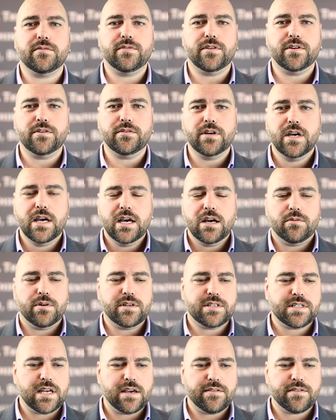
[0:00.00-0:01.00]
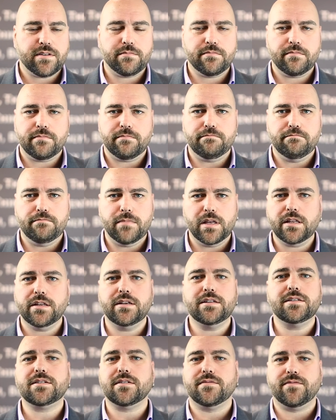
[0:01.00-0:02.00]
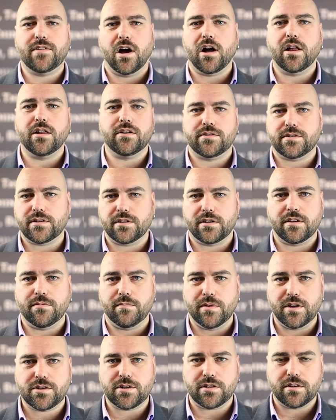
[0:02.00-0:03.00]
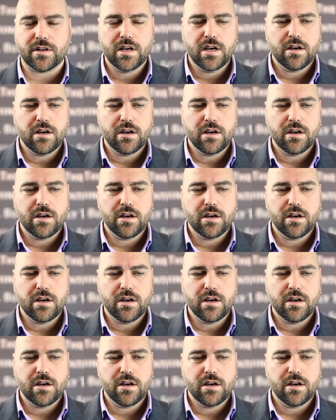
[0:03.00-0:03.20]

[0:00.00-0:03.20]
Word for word: of view, we save them millions of dollars in commission.